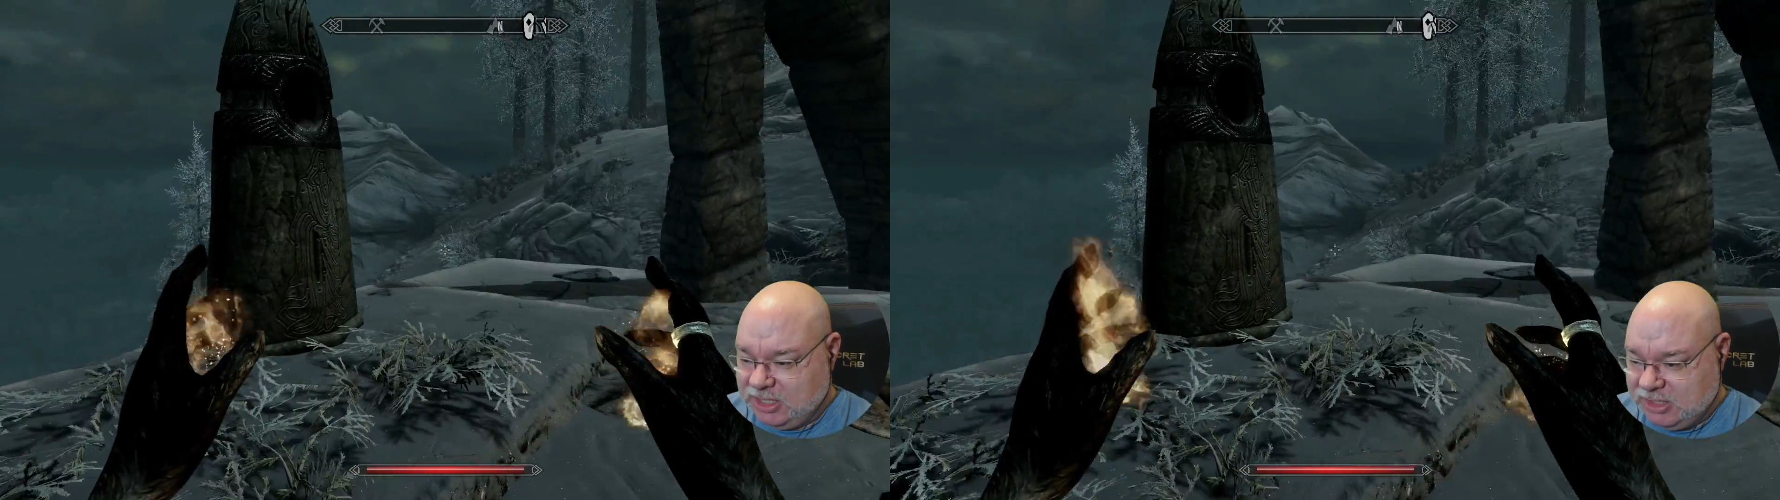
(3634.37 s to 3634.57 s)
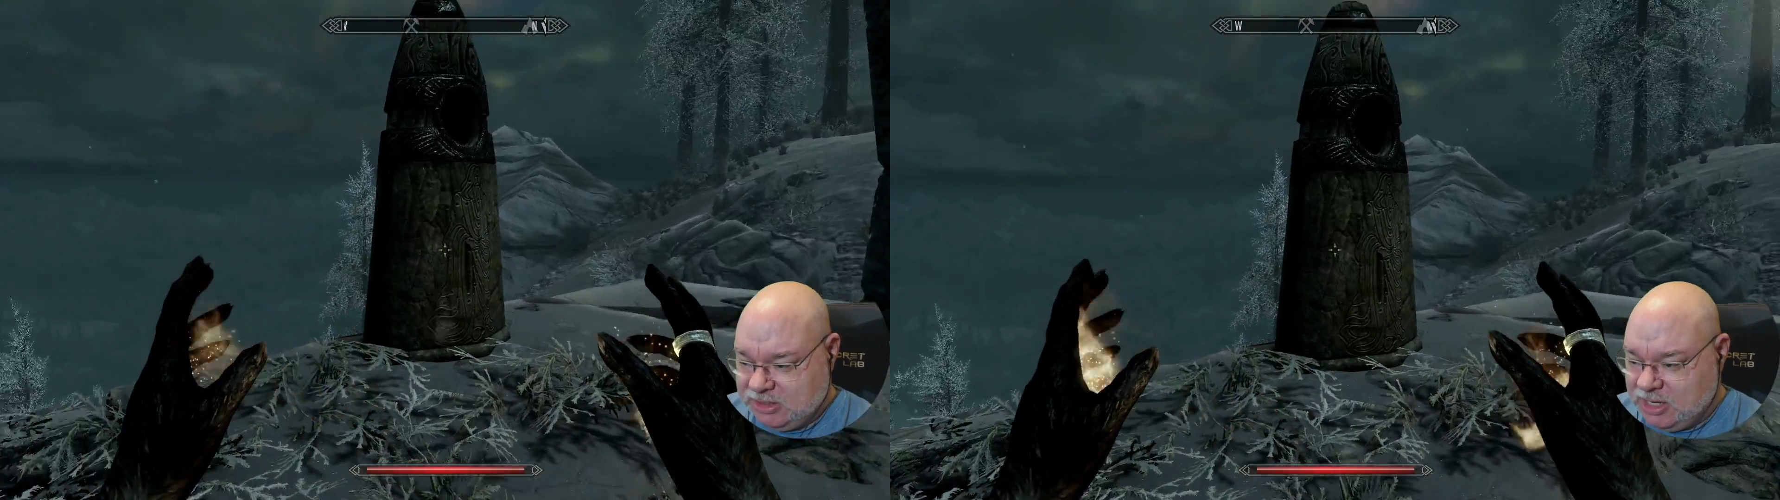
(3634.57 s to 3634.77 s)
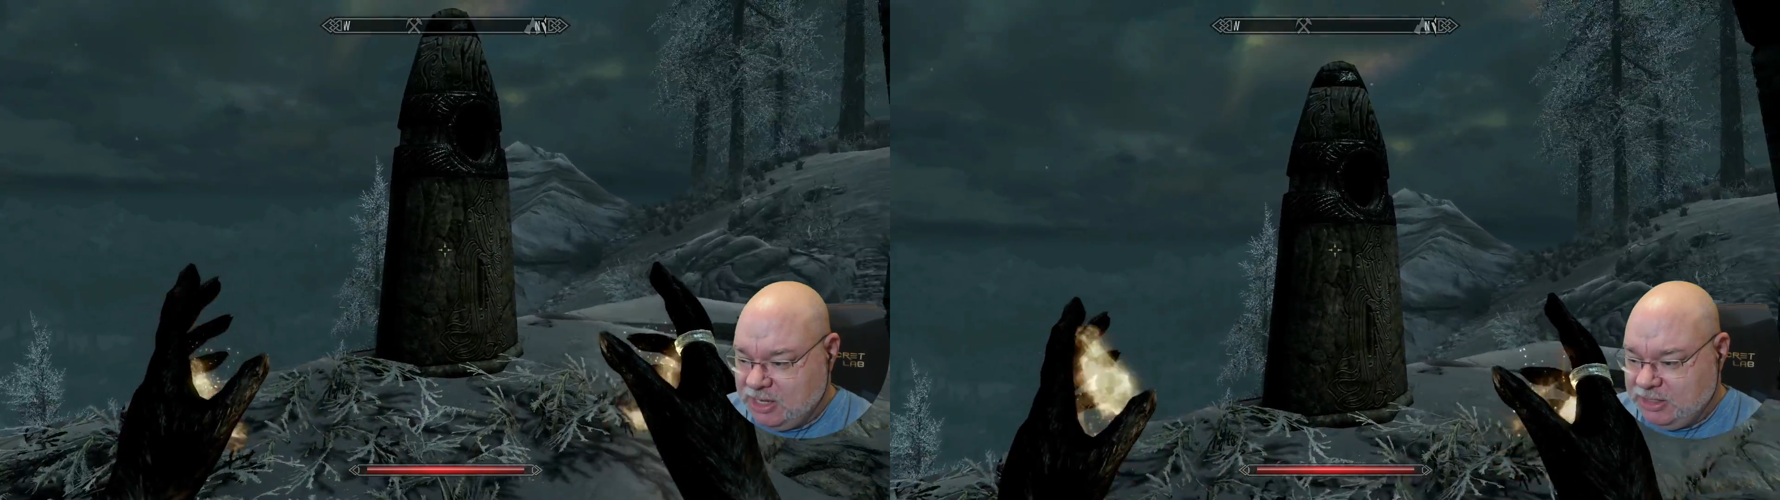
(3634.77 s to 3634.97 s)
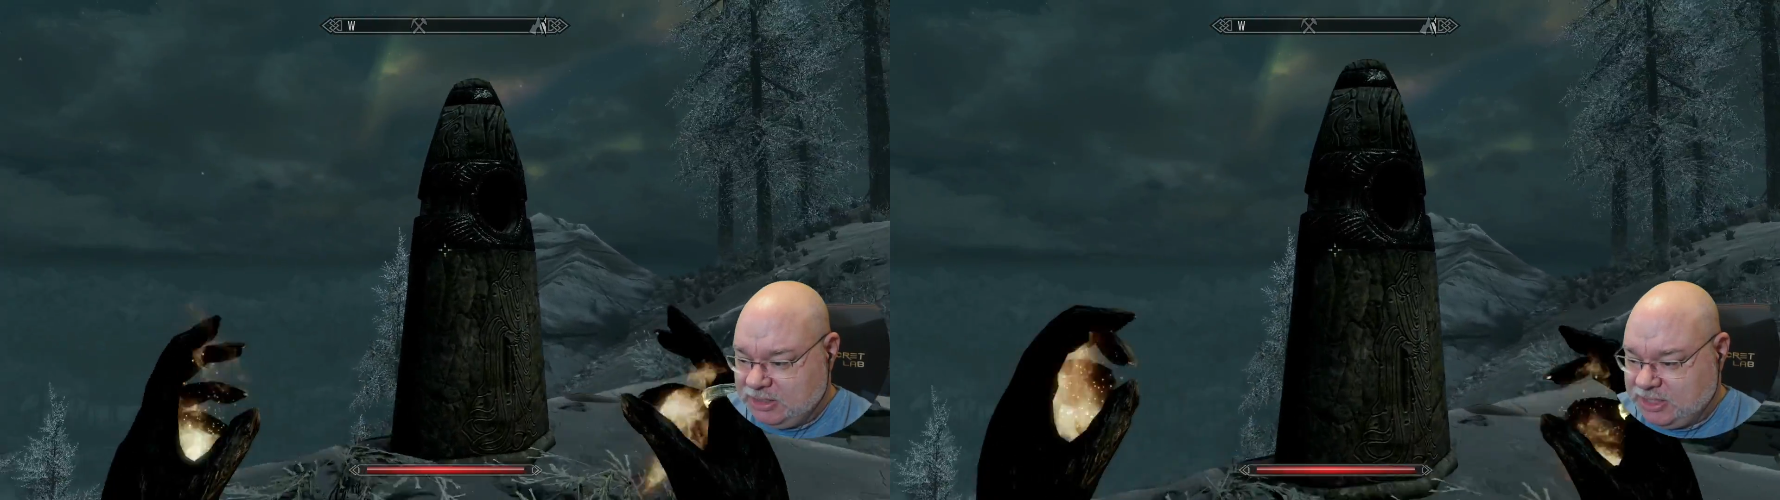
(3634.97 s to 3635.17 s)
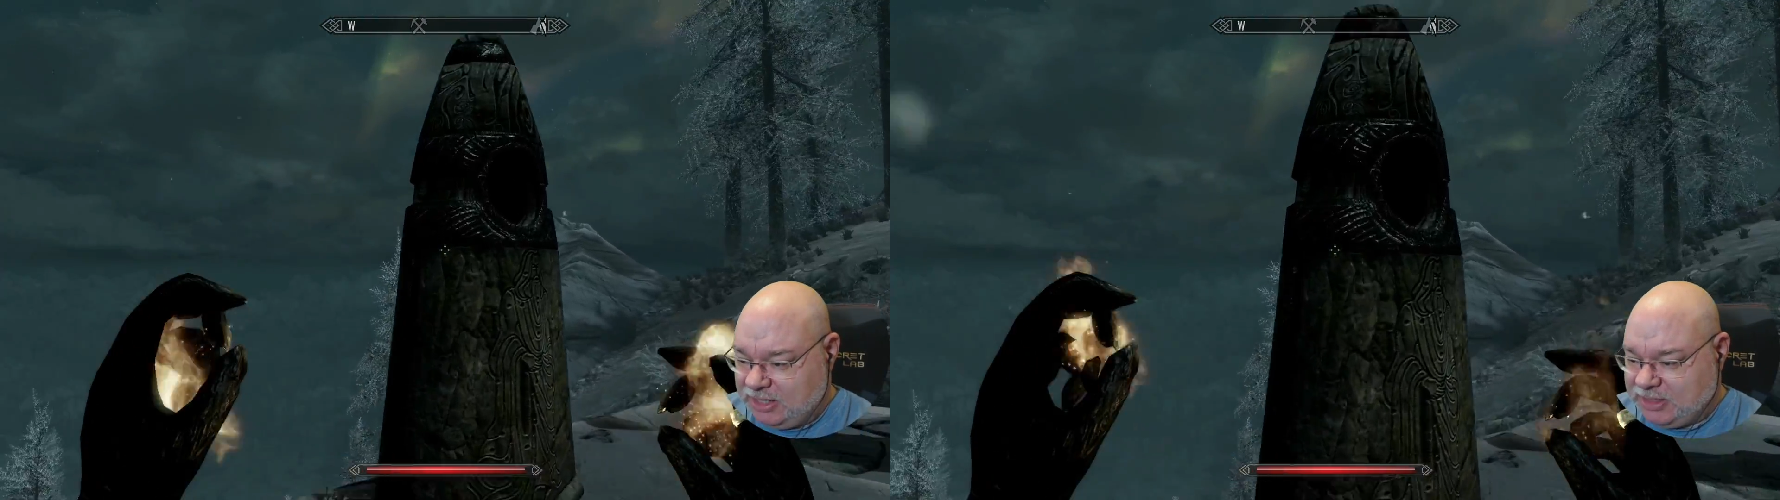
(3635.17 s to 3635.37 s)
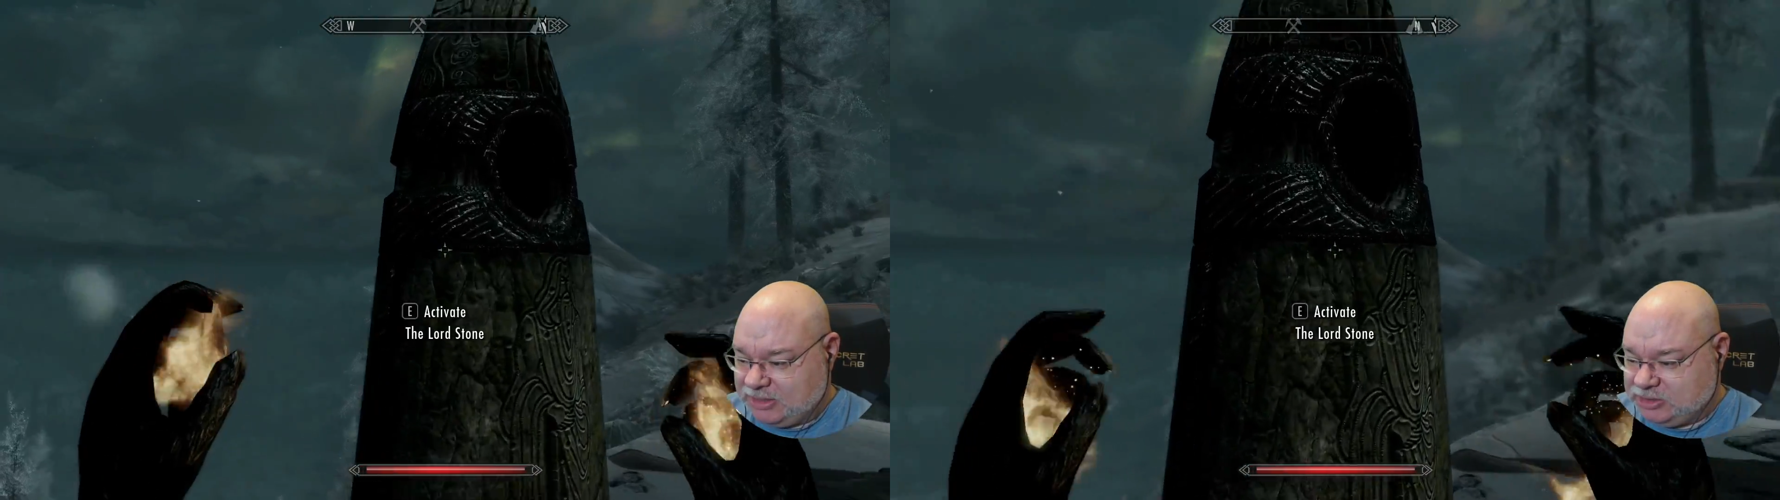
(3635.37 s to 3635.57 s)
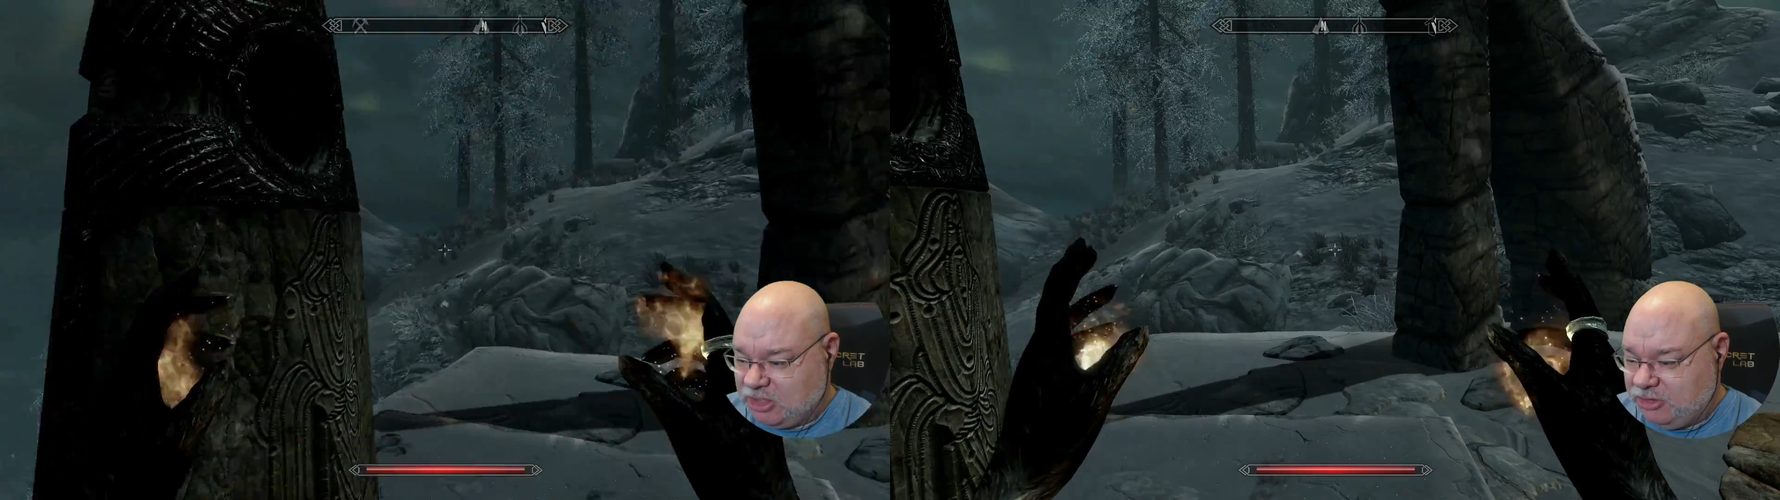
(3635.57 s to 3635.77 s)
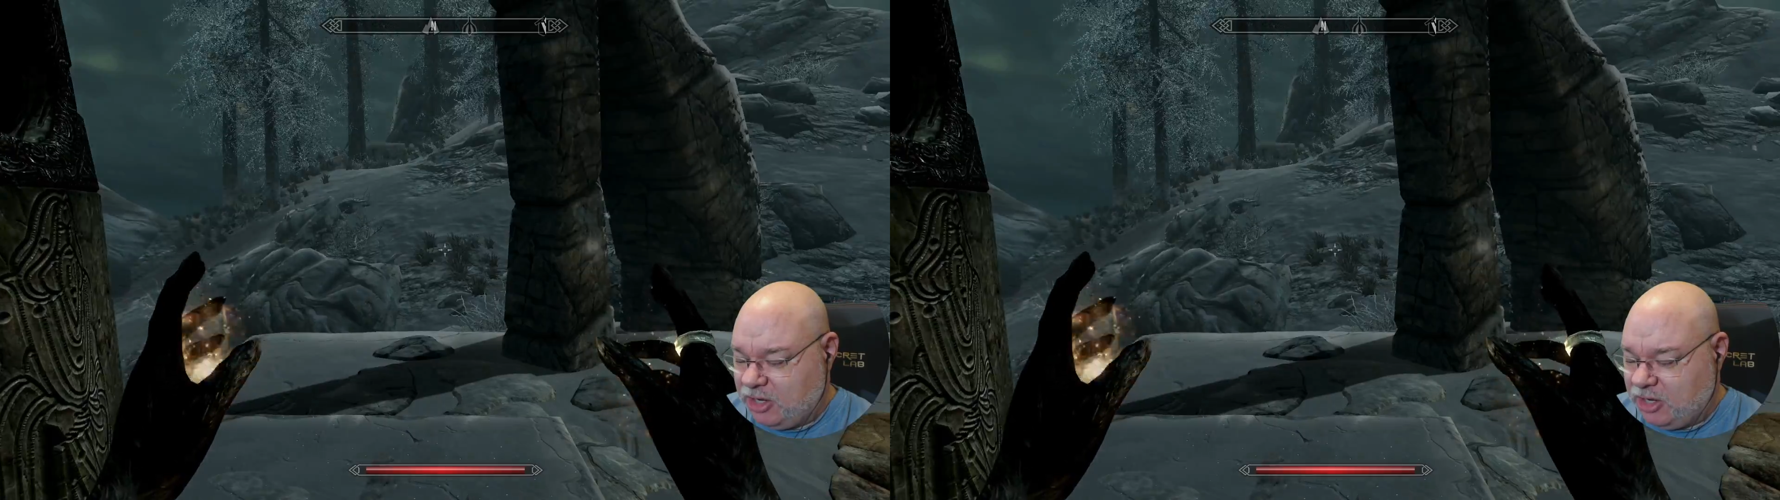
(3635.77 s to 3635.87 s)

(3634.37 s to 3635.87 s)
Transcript: and you take that stone.